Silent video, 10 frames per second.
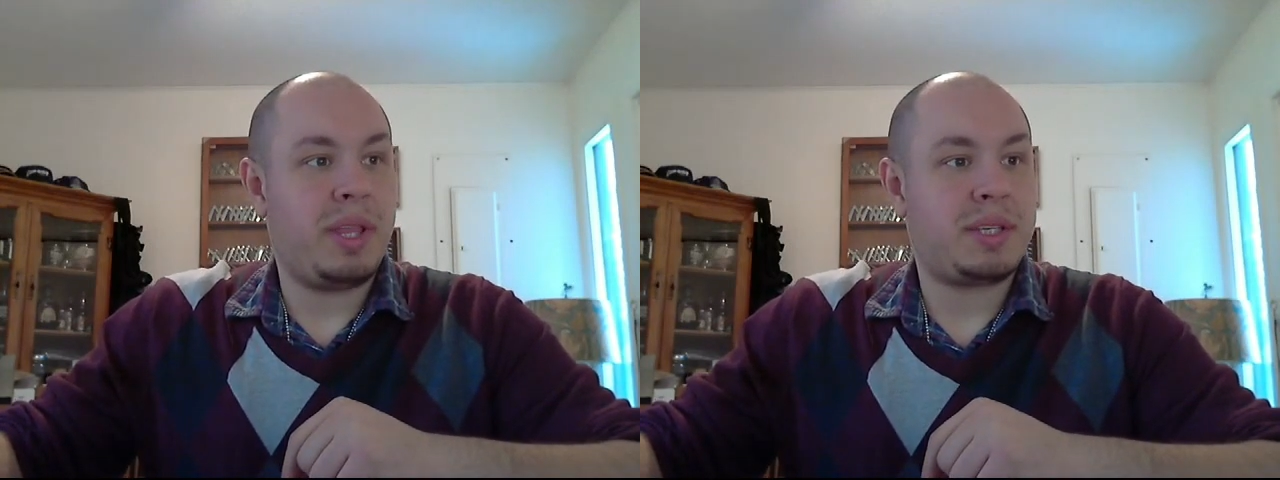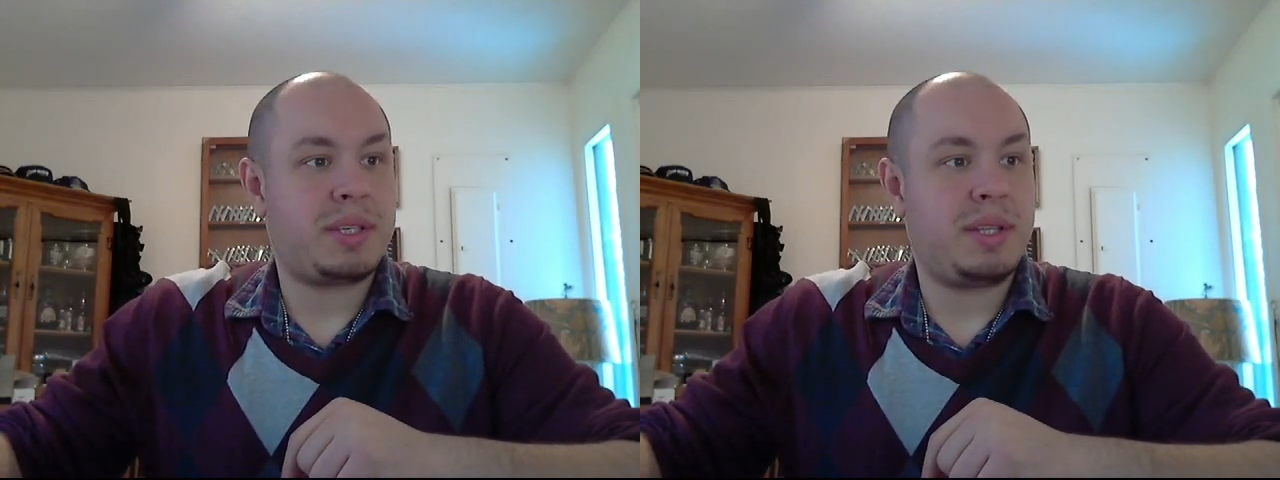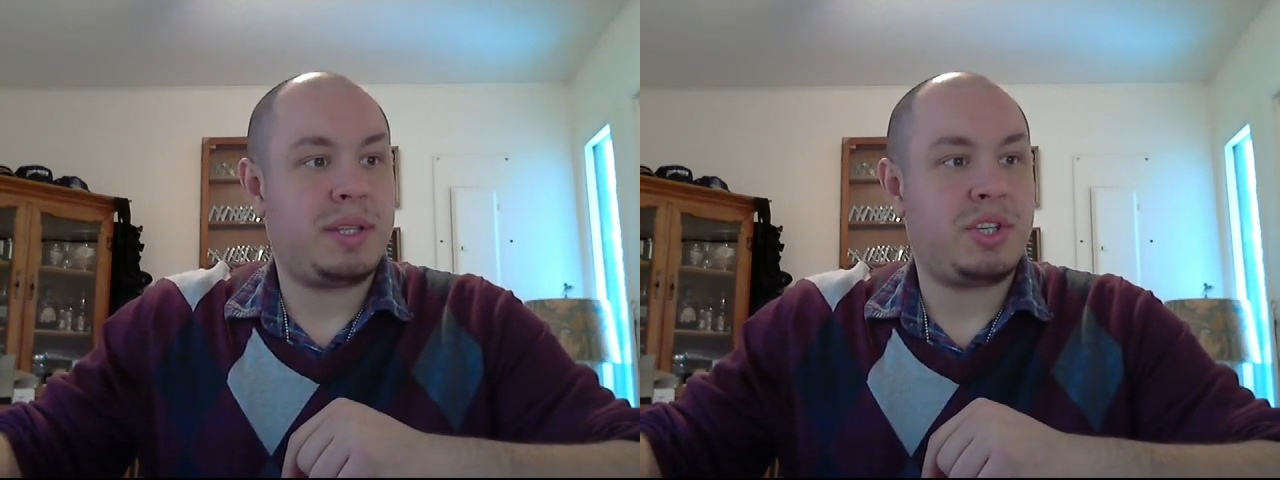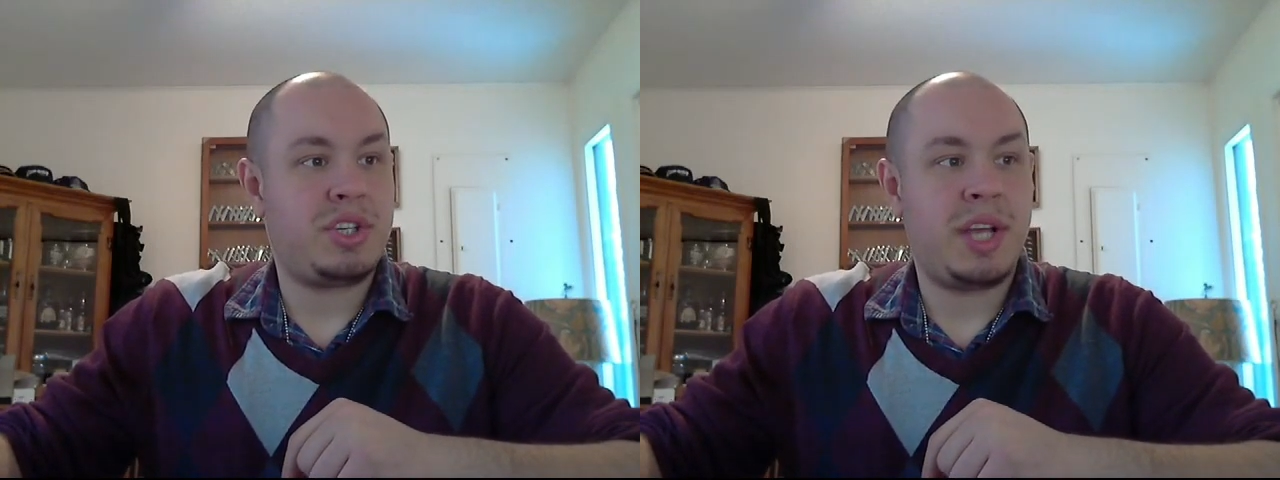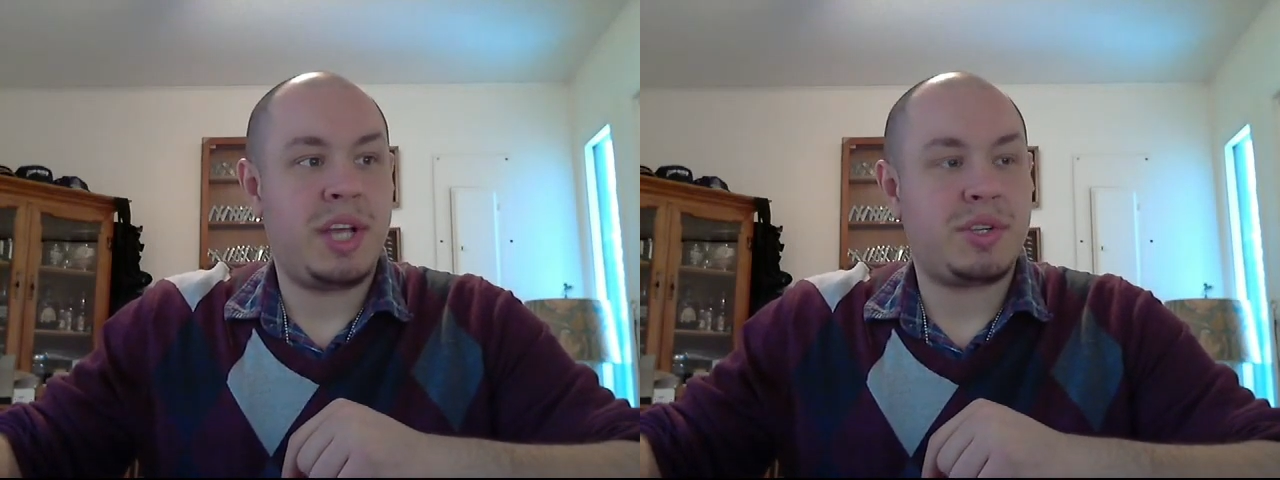these these
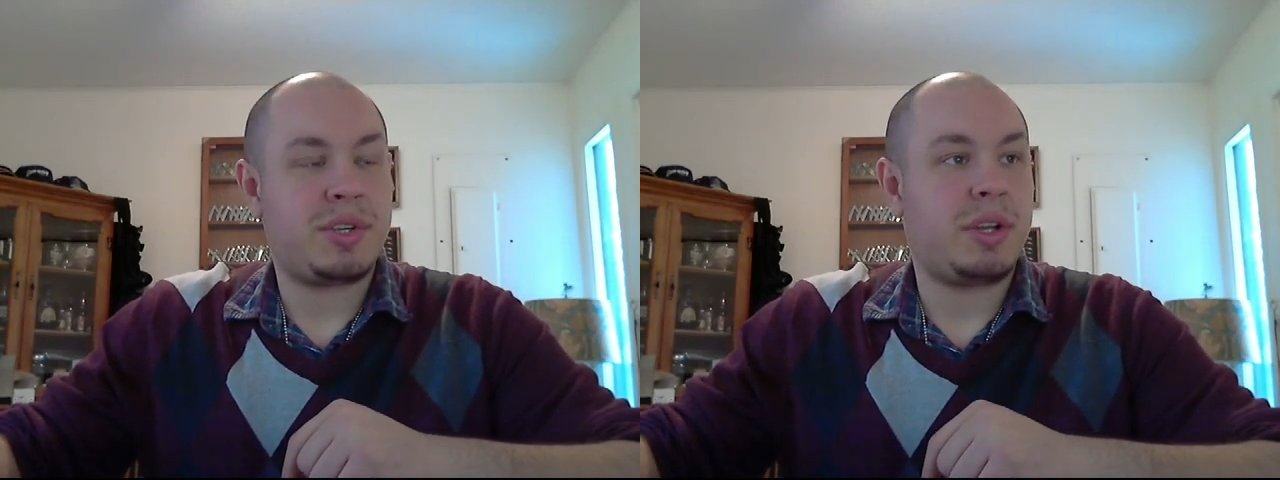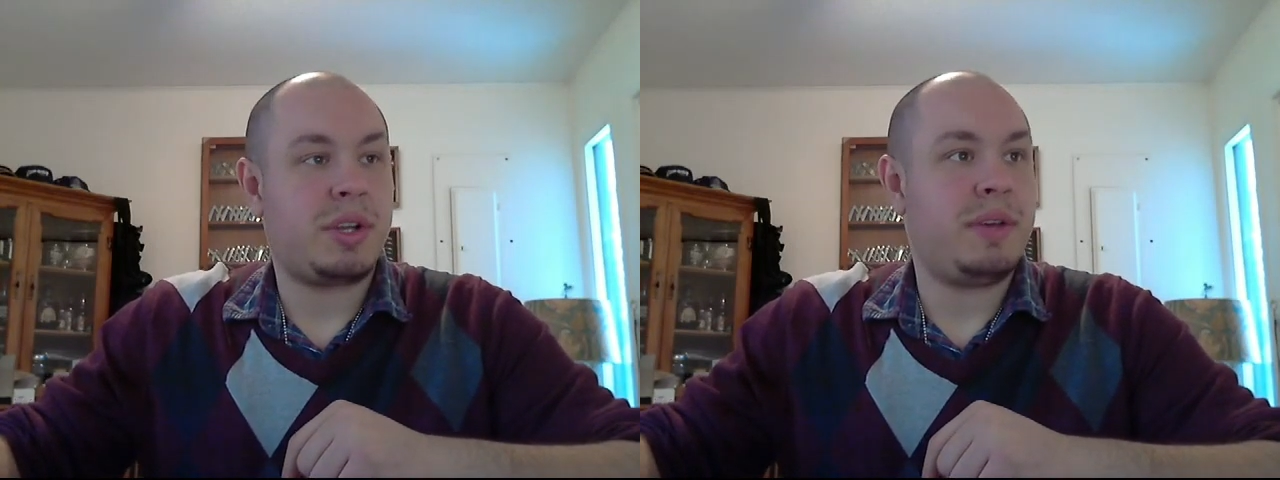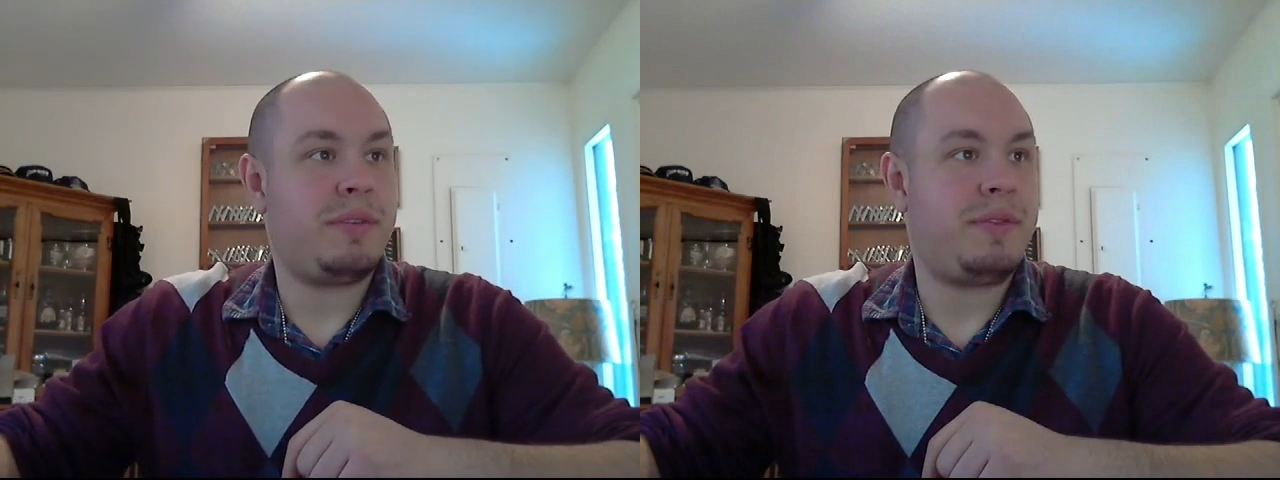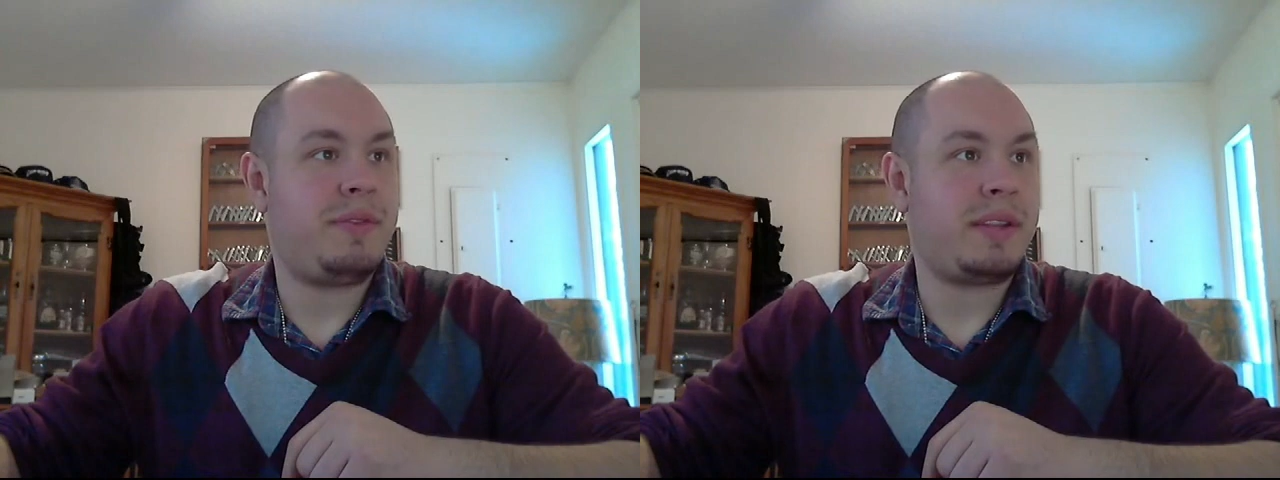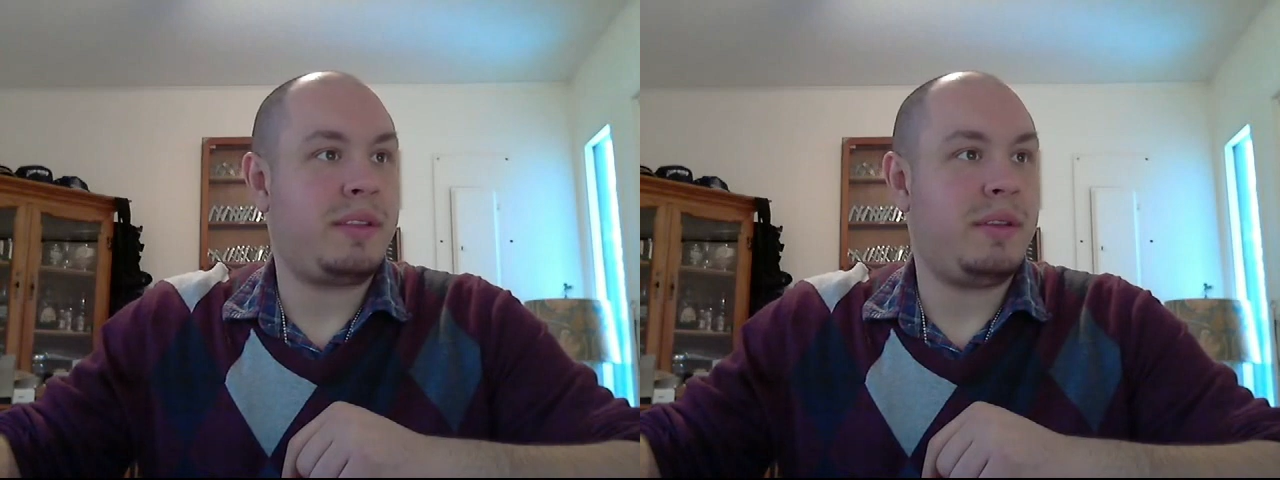changes are going to be
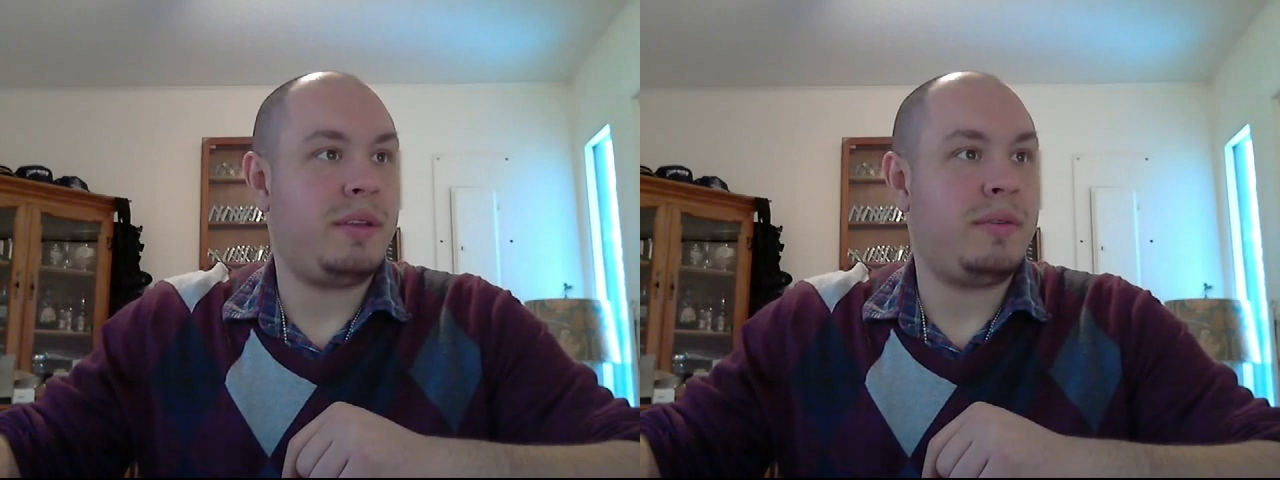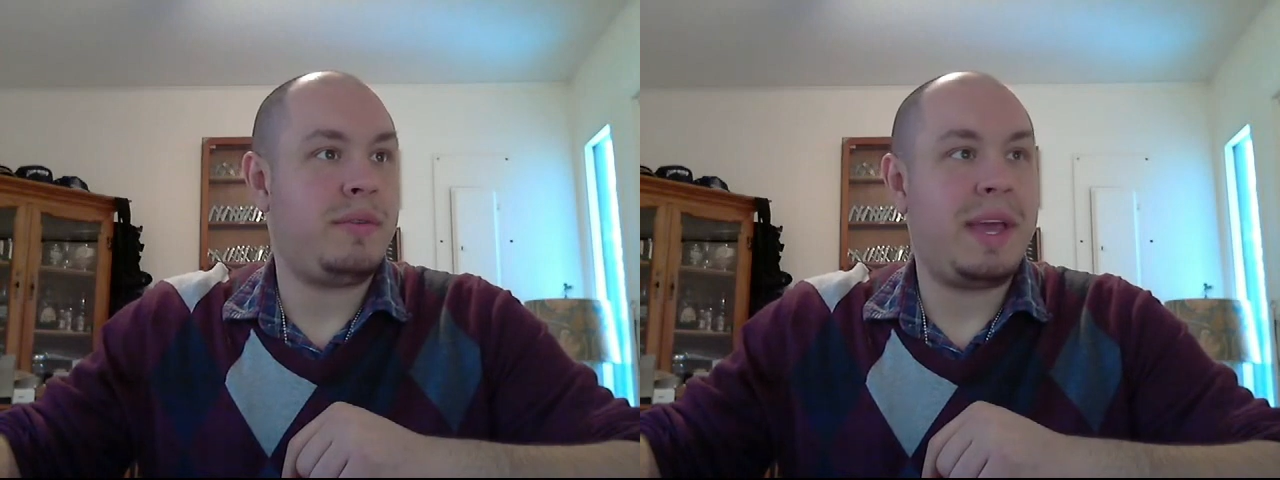effective